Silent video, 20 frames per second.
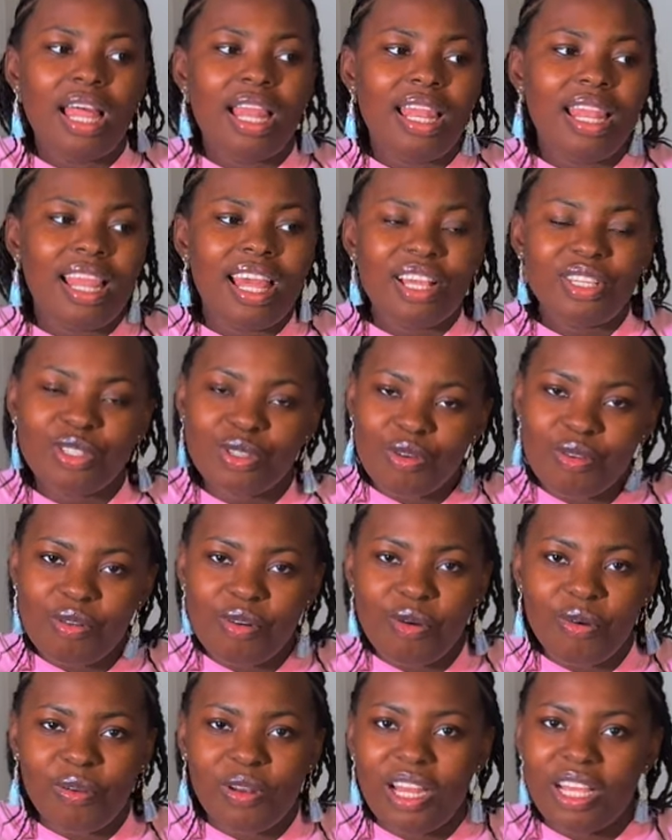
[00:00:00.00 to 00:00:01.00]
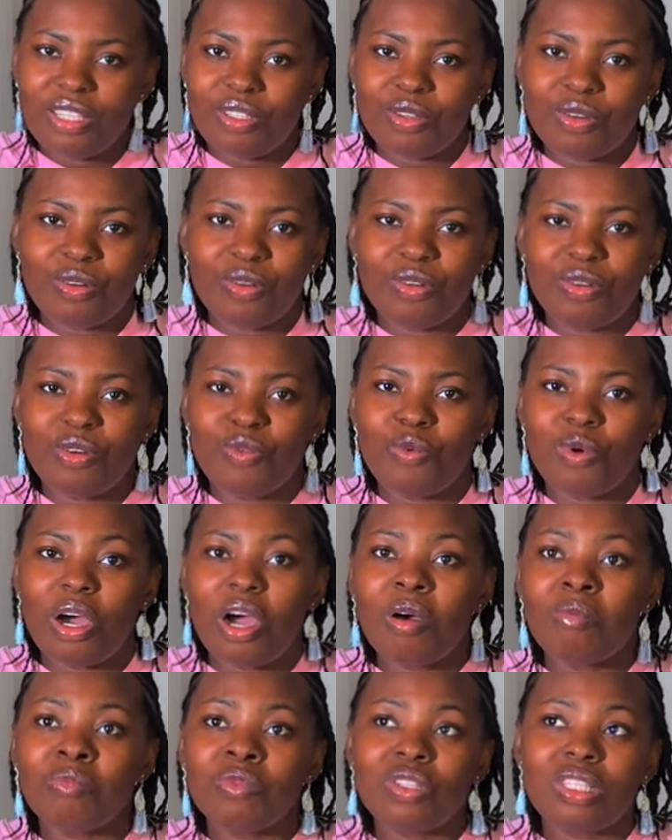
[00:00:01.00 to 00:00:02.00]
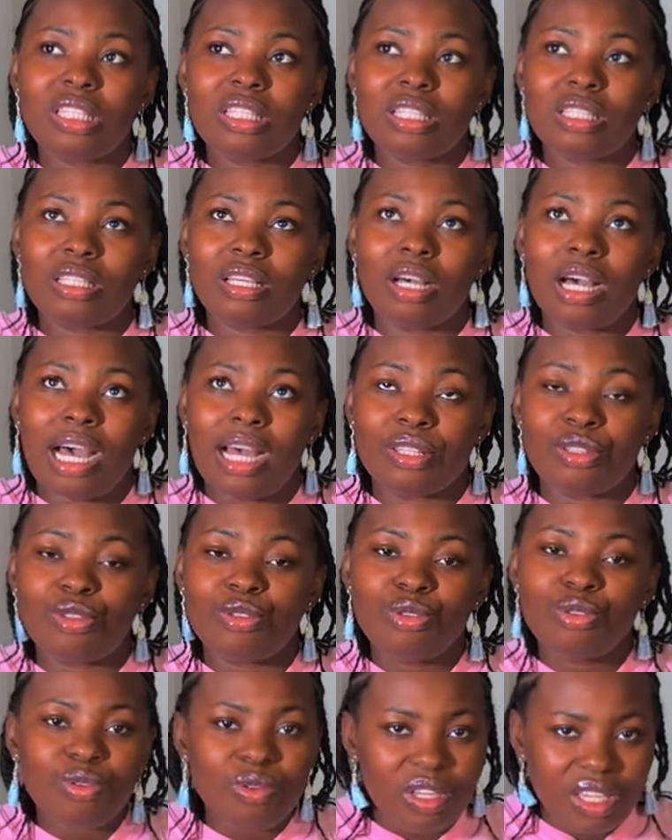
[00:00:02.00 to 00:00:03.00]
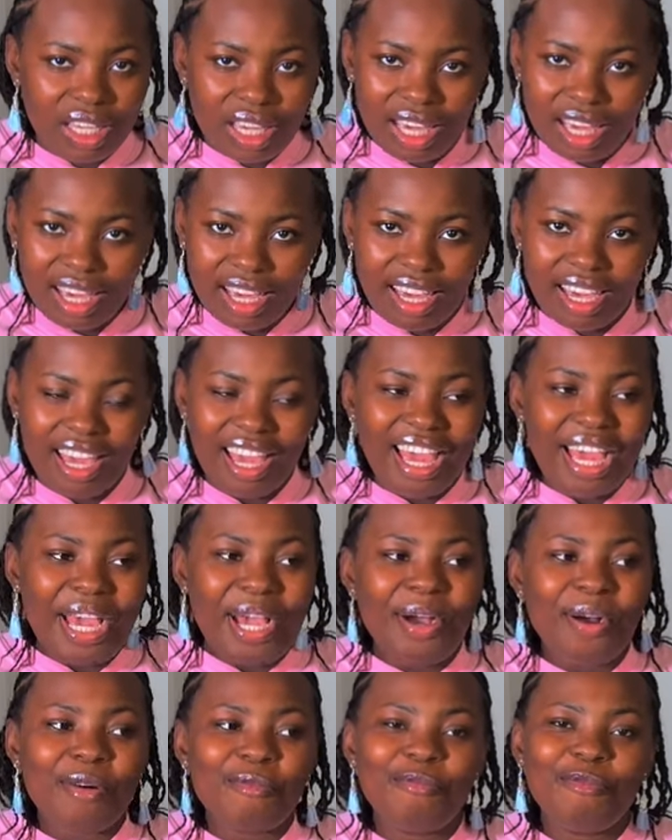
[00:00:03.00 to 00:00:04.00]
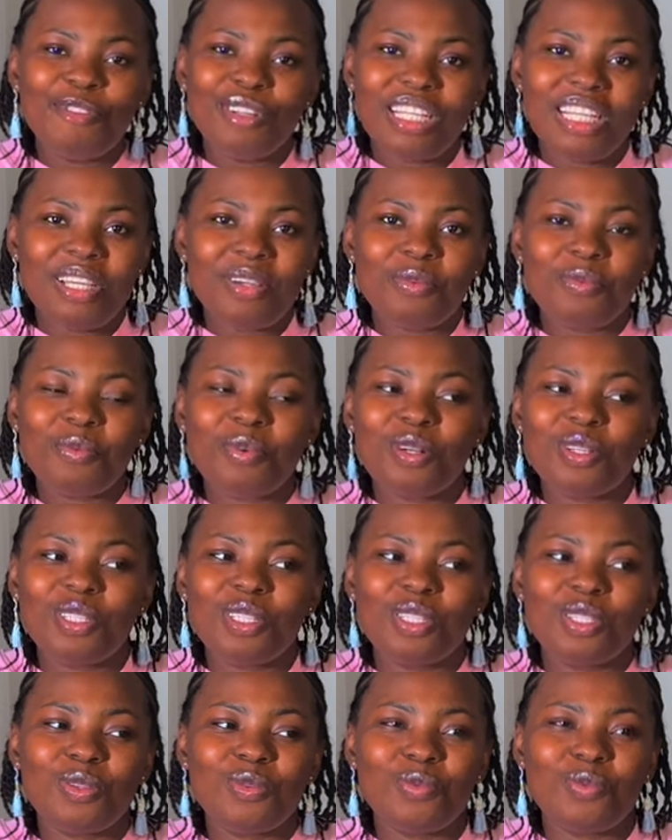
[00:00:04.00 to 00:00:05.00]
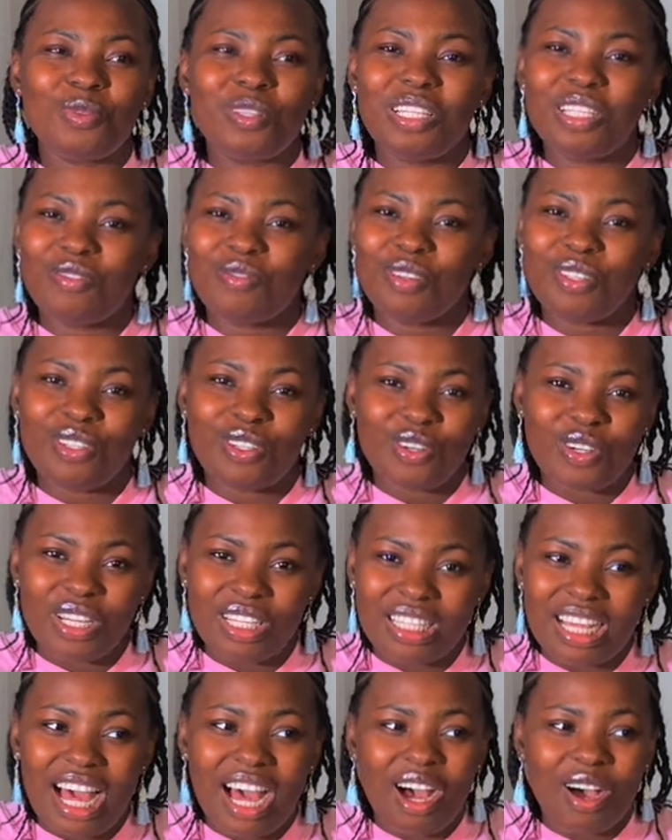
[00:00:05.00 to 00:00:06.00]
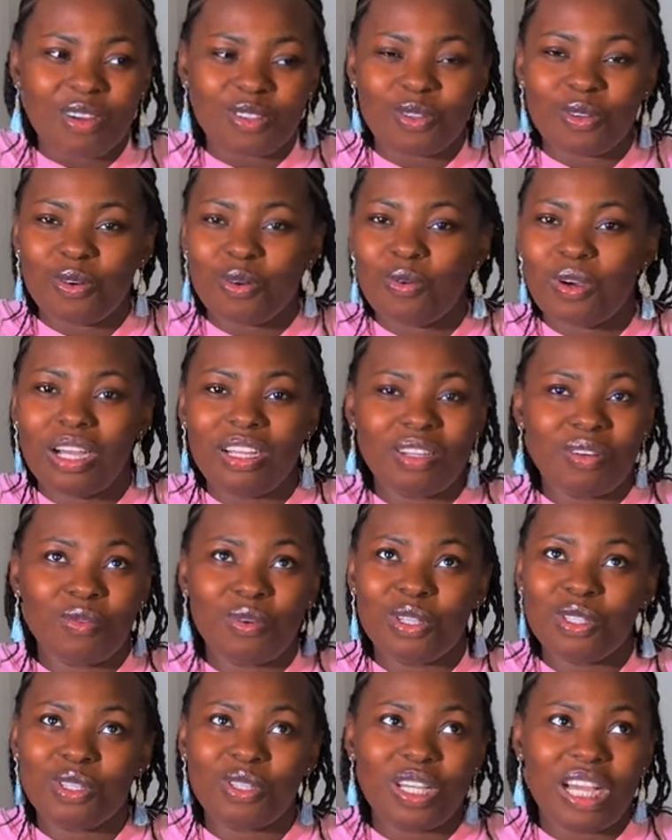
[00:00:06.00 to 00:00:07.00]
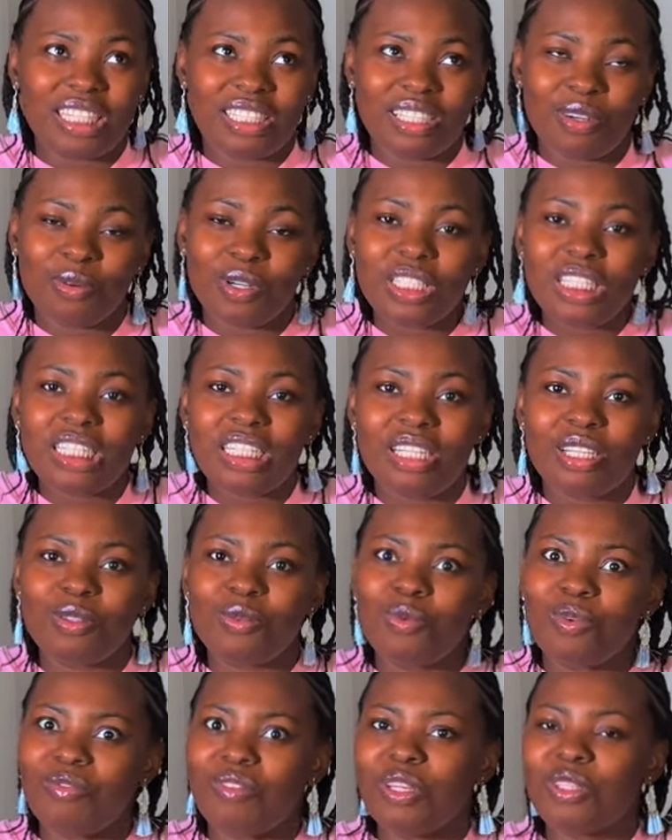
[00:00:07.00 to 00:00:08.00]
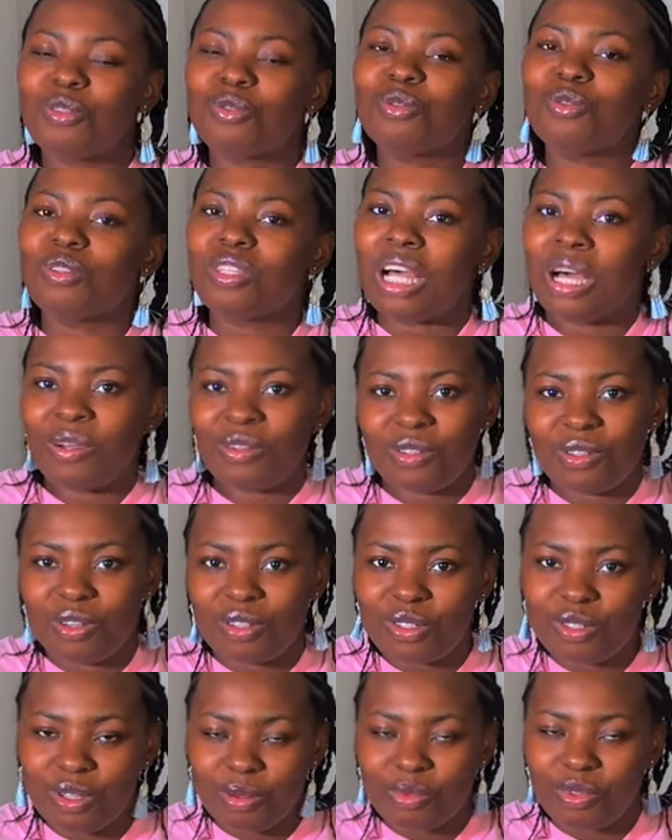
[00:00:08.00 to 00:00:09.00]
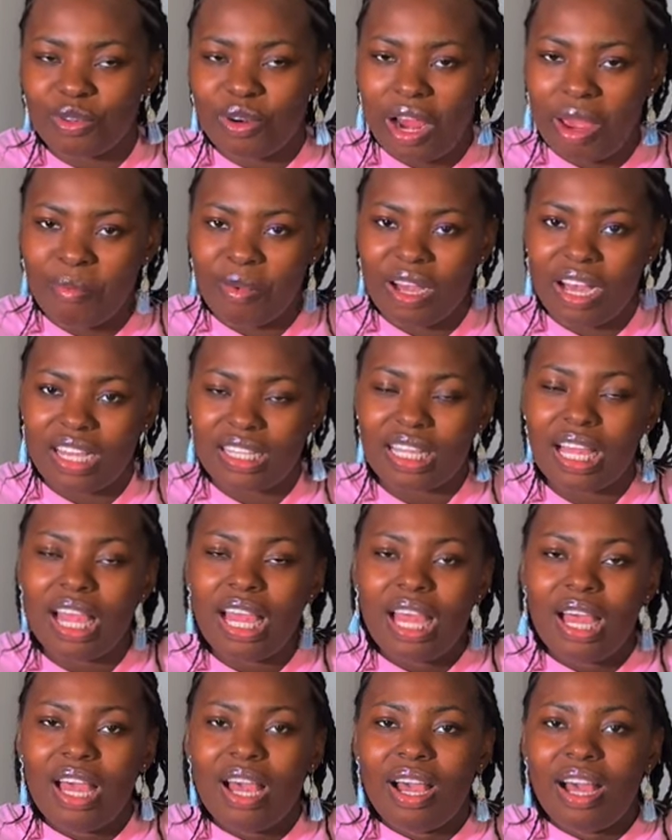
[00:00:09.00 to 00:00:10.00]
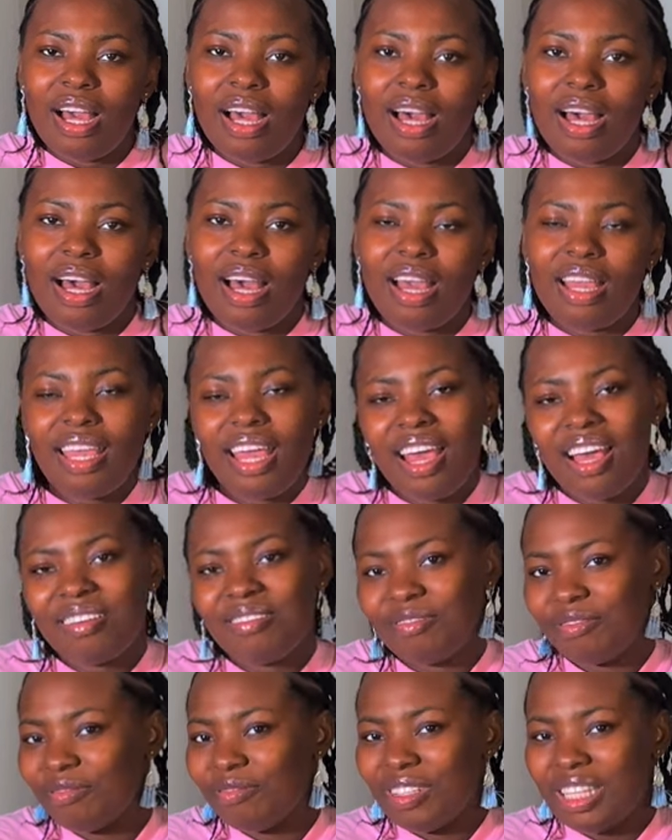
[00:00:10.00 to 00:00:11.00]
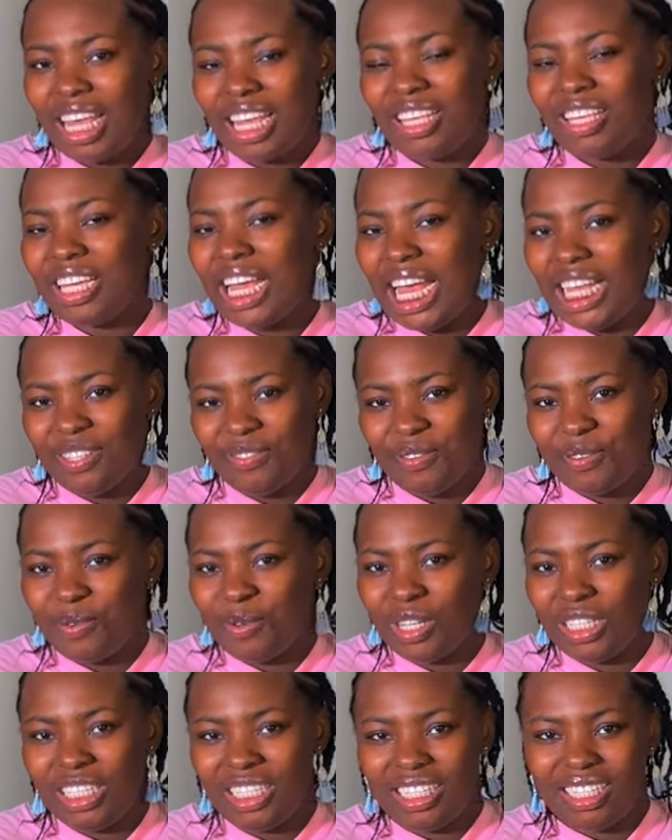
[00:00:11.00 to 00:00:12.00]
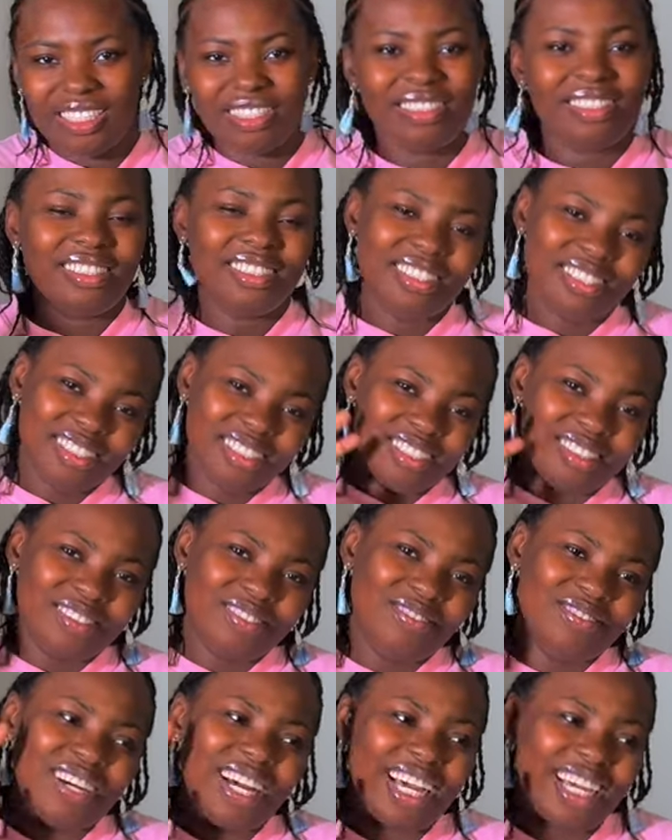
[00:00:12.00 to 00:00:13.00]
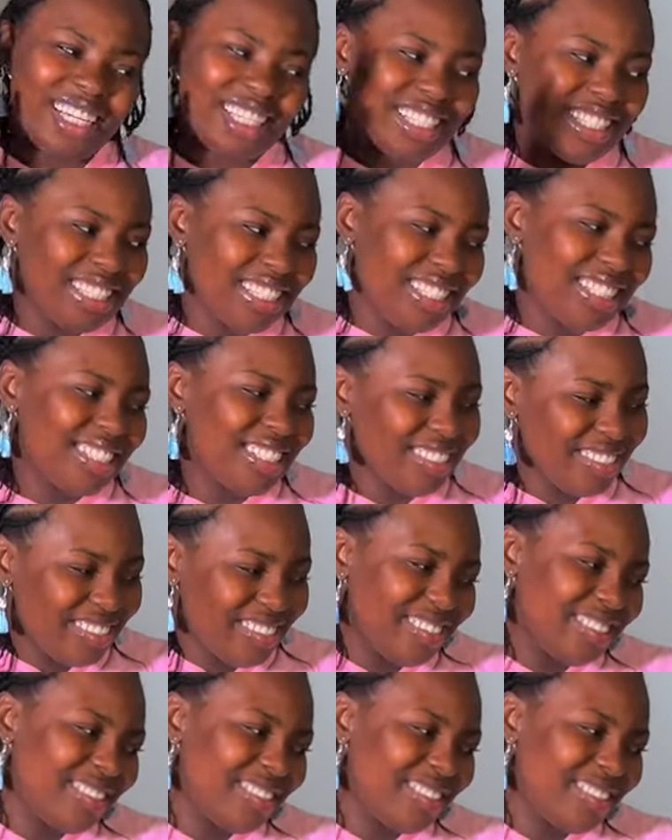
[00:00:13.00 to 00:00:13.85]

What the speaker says: Let's grow. We're almost at 2K. Hopefully, once this video is out or once you guys are watching it, we've hit 2,000 subscribers. Thank you guys for watching. Bye.